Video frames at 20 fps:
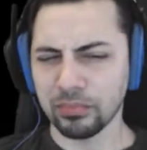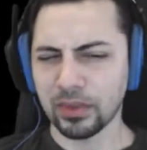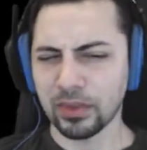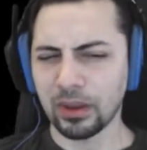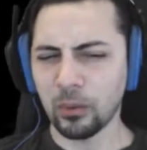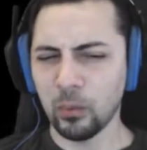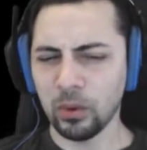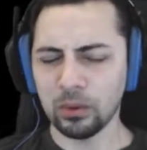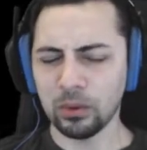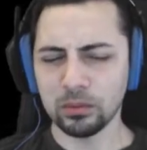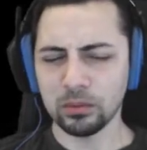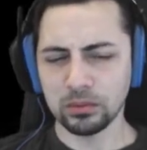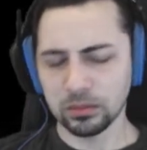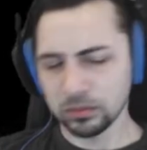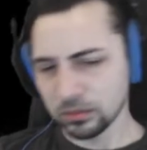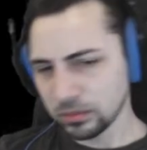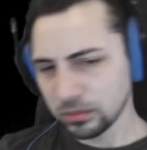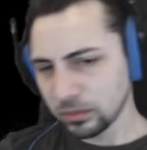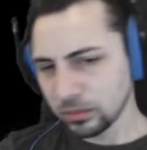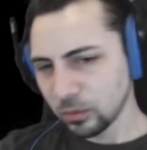
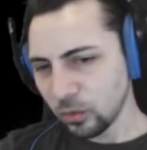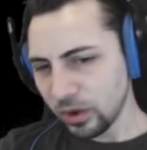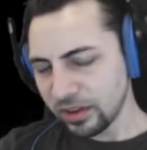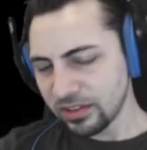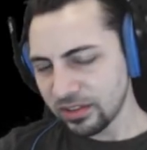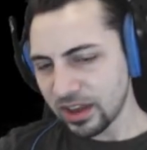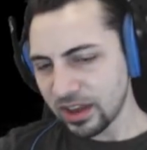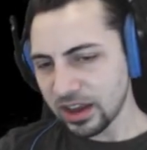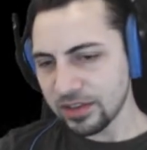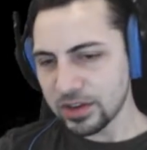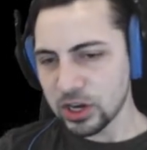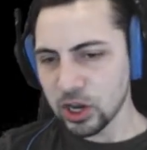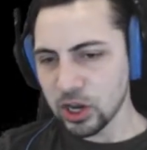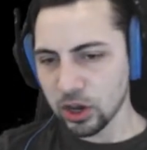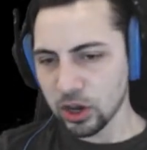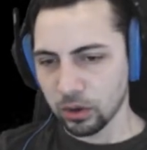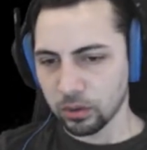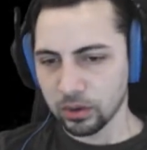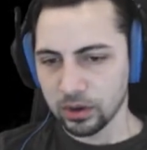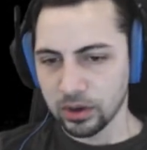What does that even
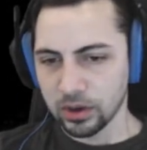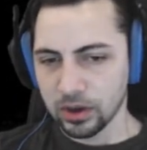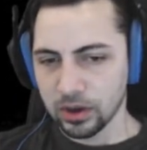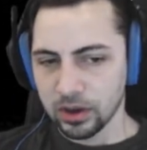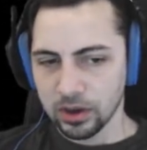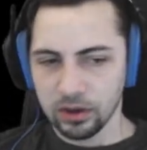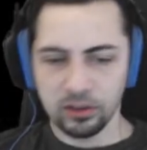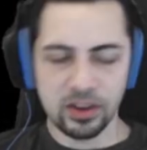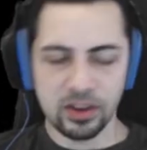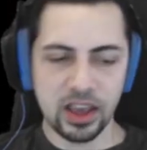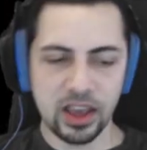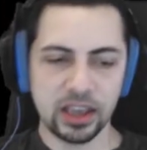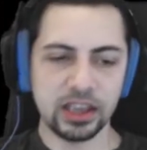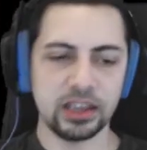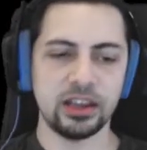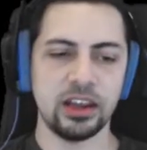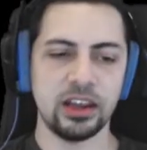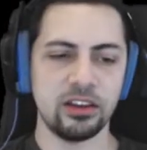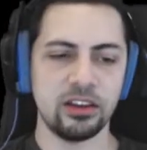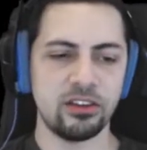do? You're taking
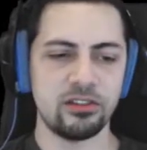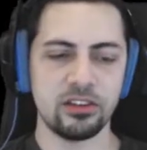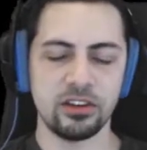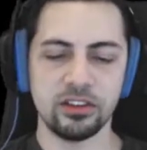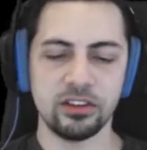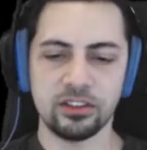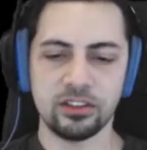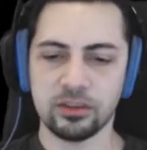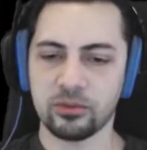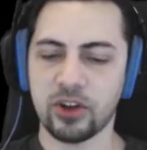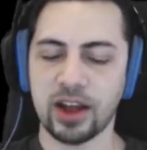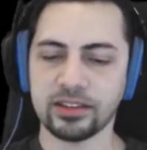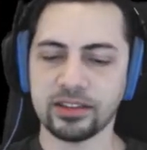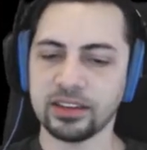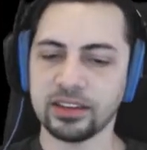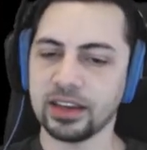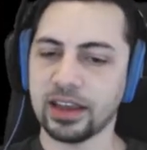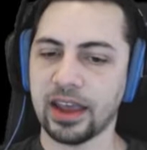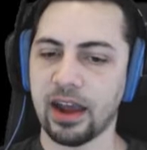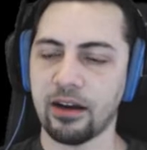an integer and
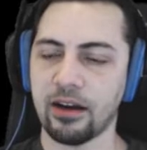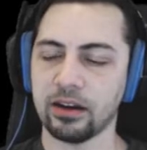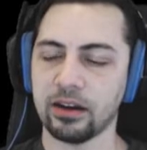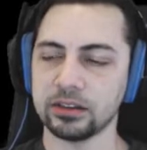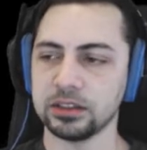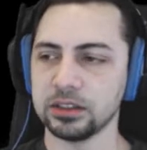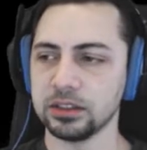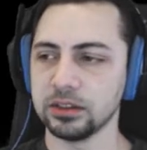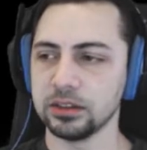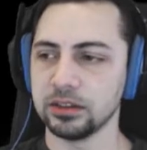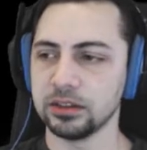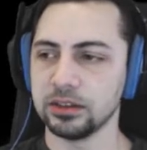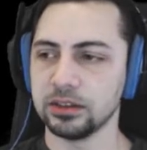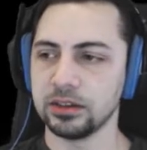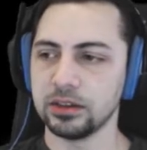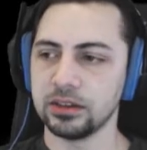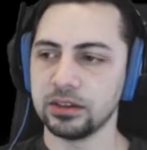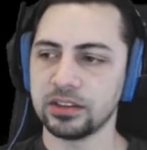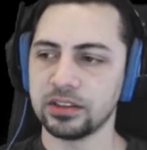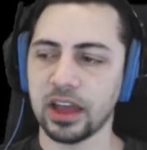subtracting a character?
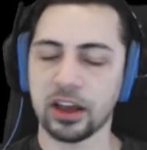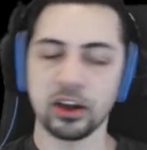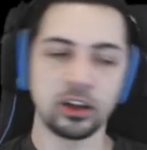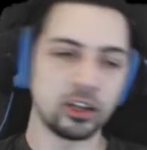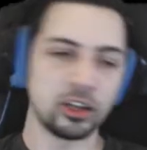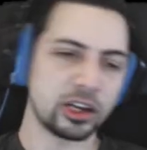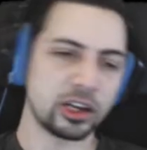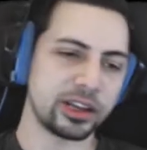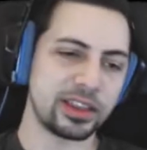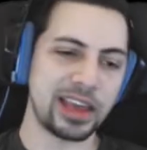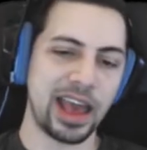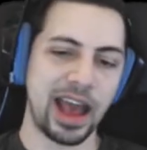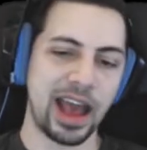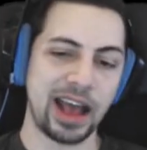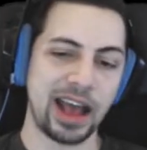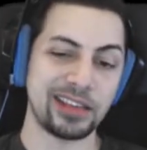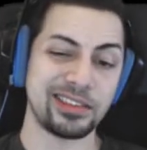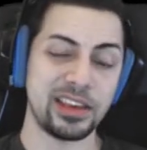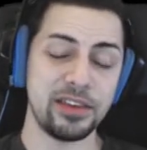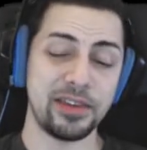Is that going to look at the
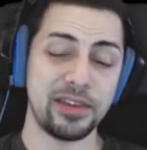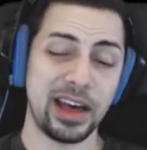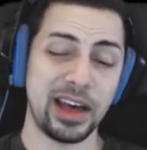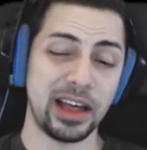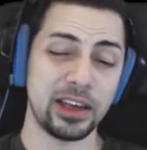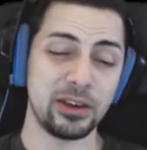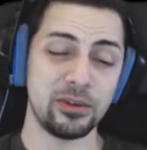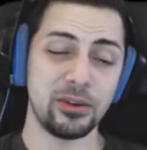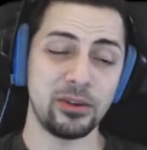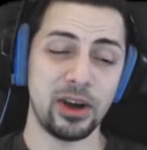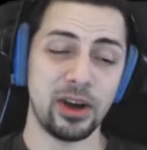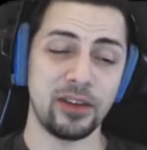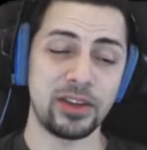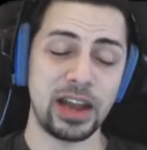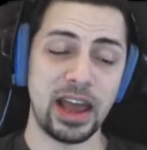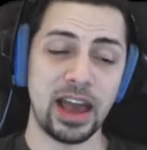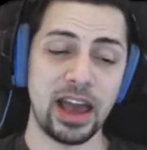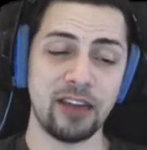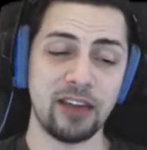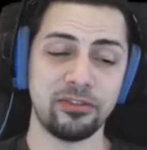ASCII value of
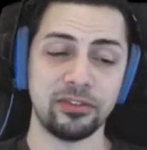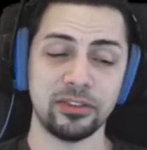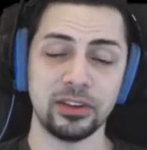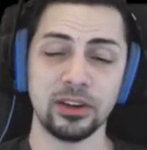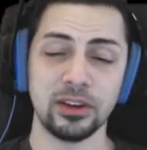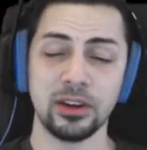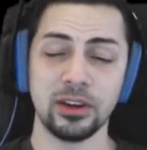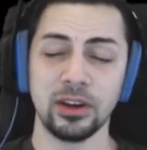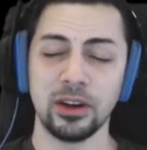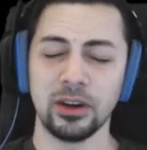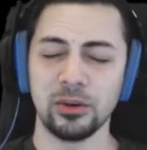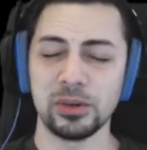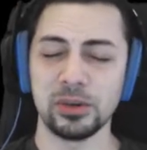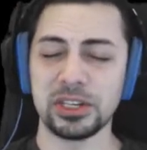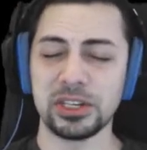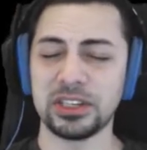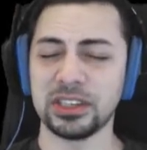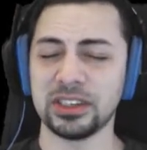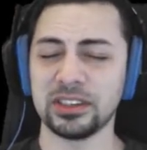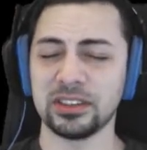an f,
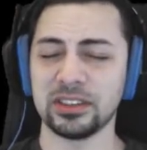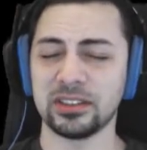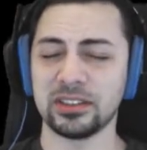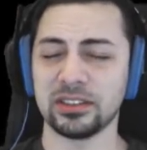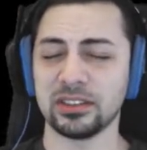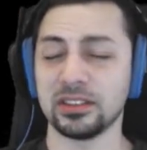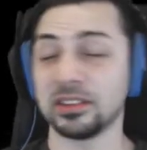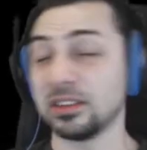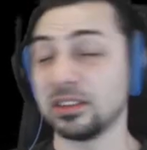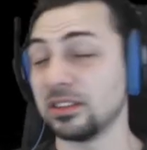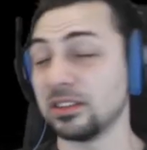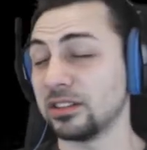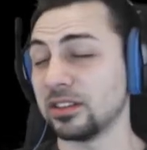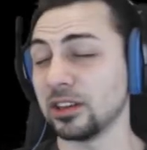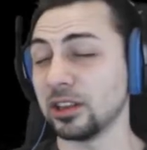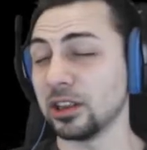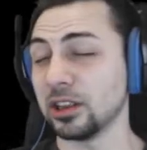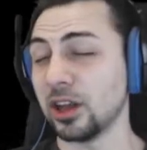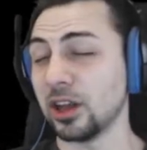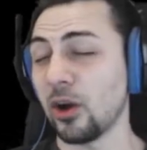which is, since it's a
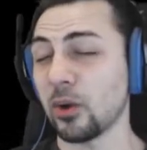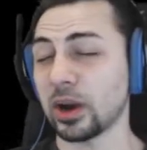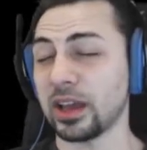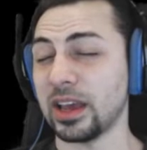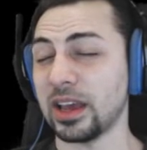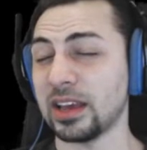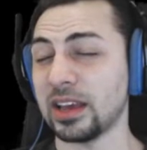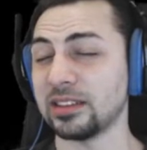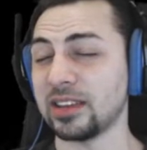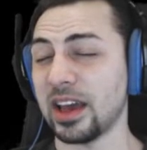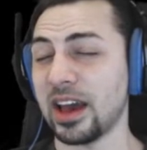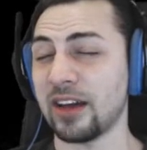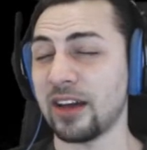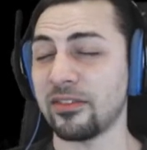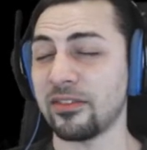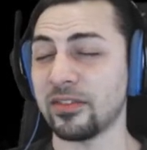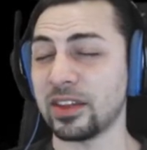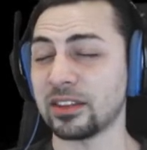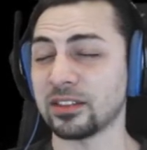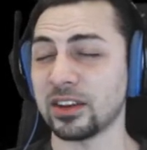lowercase
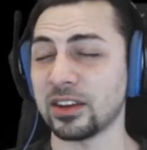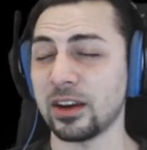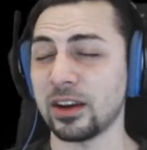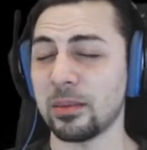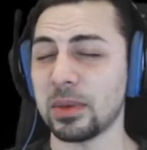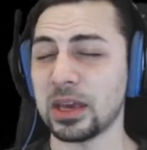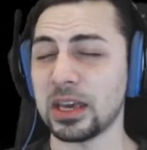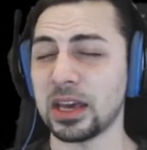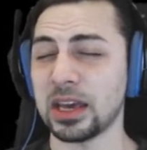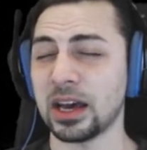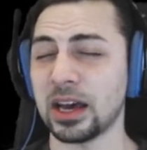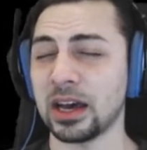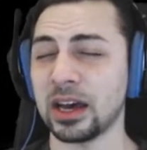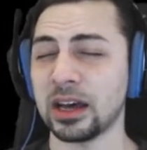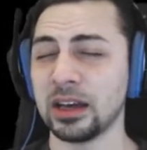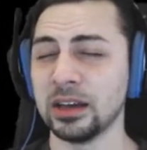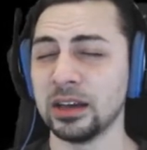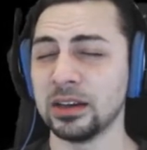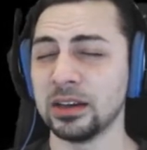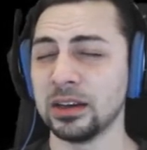f, that's going to be
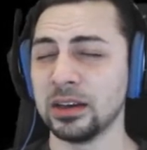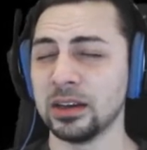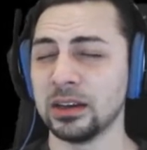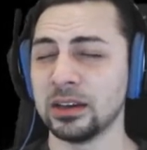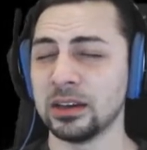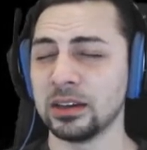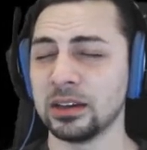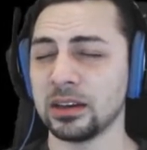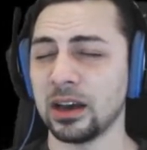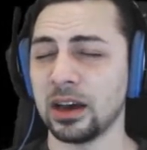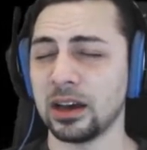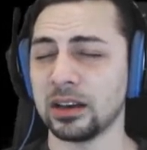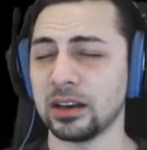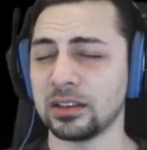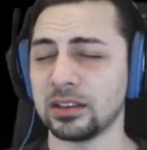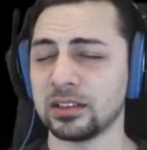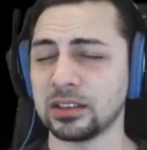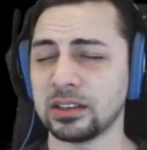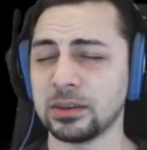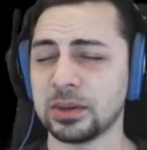
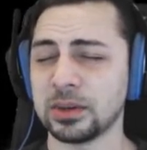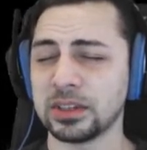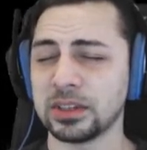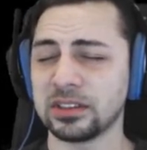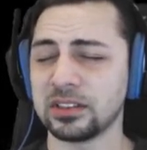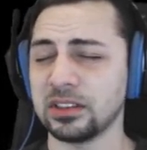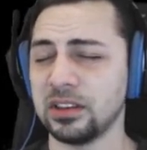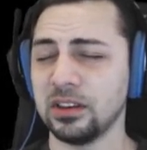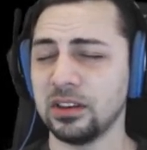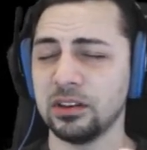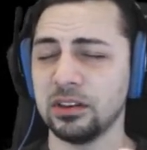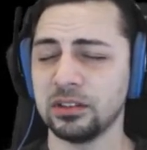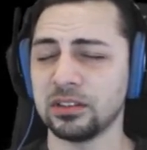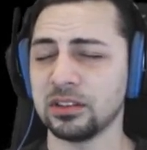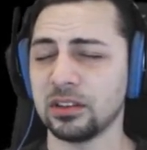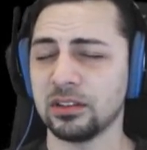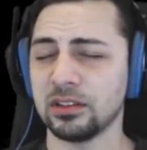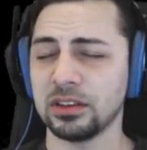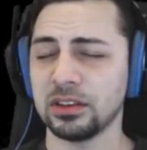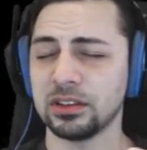61, 62,
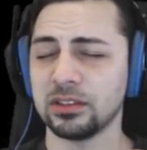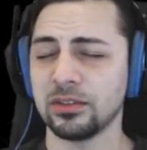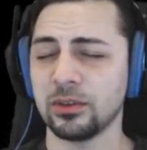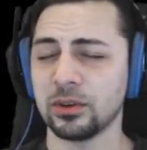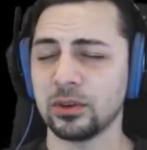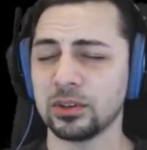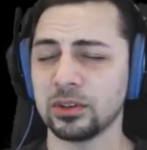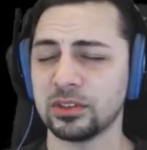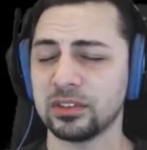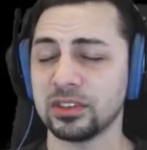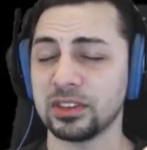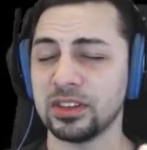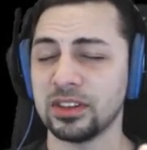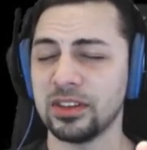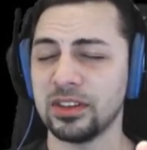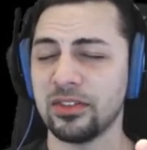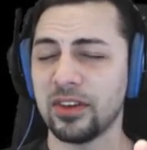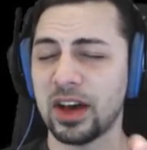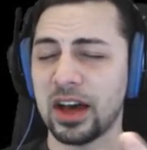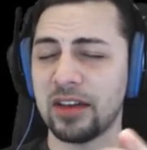63, 64,
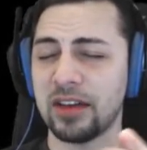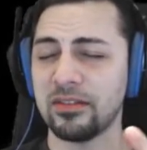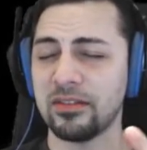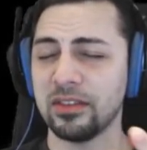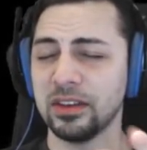65.